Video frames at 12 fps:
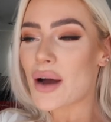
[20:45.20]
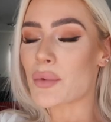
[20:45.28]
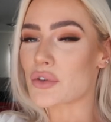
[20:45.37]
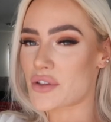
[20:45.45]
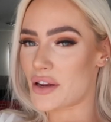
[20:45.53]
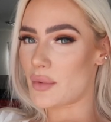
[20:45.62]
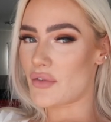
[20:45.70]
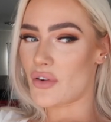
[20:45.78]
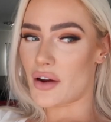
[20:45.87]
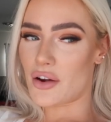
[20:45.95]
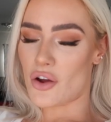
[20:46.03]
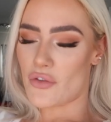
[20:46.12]
I'm also going to be
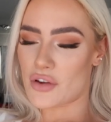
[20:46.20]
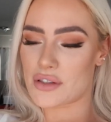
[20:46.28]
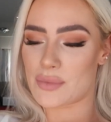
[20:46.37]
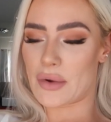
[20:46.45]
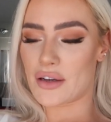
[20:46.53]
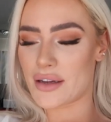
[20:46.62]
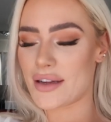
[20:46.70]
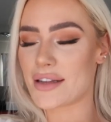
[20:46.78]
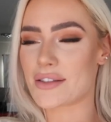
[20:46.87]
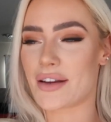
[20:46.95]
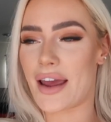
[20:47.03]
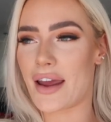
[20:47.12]
very nervous, but
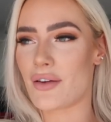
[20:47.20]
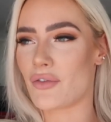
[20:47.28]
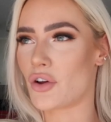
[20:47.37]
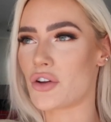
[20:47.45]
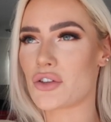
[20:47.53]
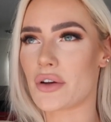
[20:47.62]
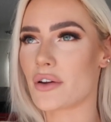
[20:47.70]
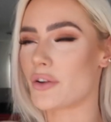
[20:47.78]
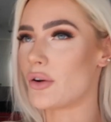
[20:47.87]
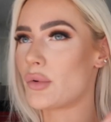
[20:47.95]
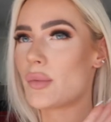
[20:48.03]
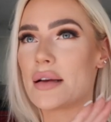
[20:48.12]
it's okay. I've got to do it. I've
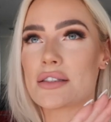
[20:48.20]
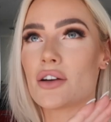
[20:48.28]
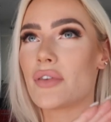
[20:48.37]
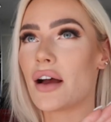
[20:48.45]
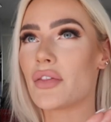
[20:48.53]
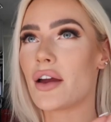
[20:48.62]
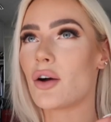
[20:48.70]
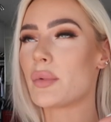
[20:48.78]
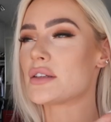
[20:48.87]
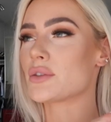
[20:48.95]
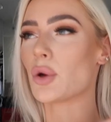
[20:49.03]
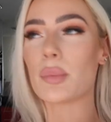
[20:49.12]
got to put myself out there. I'll
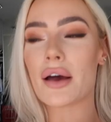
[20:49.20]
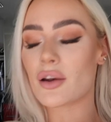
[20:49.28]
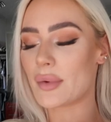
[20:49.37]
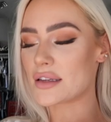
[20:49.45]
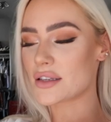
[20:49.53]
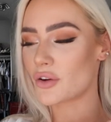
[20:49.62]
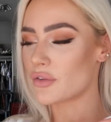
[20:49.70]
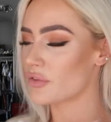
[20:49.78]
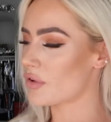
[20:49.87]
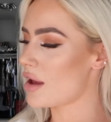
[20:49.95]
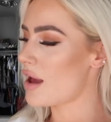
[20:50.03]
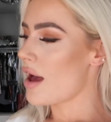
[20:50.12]
be so proud of
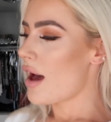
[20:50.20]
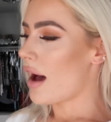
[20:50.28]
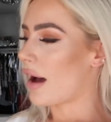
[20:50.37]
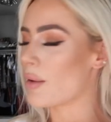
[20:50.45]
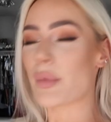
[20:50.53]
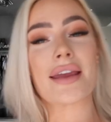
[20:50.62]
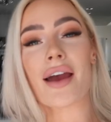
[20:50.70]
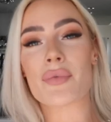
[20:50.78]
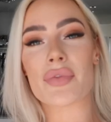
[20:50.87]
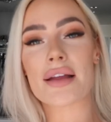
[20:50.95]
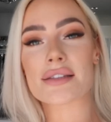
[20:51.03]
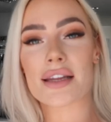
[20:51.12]
myself. But
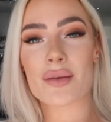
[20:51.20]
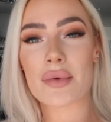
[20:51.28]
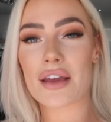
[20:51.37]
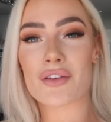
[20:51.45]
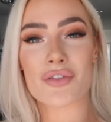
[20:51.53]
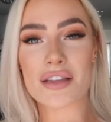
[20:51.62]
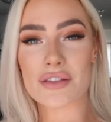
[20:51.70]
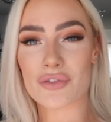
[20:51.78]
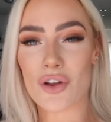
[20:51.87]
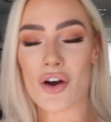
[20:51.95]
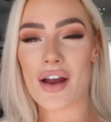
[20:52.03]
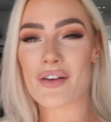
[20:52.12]
yeah, that's going to be it for this
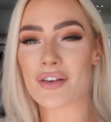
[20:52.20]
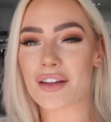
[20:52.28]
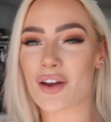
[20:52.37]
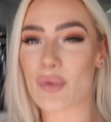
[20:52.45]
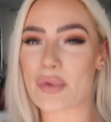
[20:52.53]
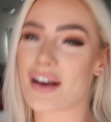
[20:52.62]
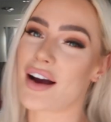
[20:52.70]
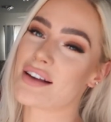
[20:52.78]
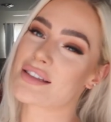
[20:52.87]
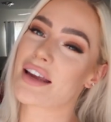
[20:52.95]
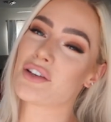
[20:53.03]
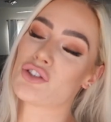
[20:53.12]
vlog. I really hope you
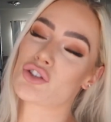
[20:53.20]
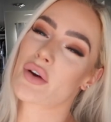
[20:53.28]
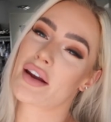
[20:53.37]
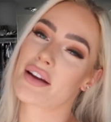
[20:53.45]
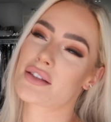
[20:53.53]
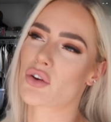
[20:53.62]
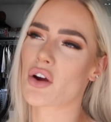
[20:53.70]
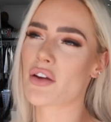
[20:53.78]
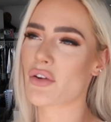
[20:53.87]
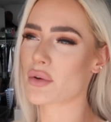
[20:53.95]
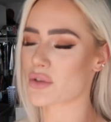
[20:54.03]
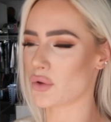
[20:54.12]
guys enjoyed it. Sorry
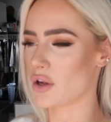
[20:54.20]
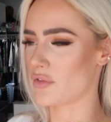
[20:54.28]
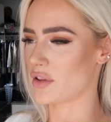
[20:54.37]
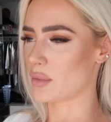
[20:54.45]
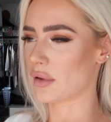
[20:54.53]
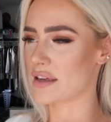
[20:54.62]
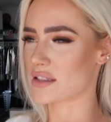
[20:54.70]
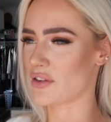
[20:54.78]
if it was all over the place.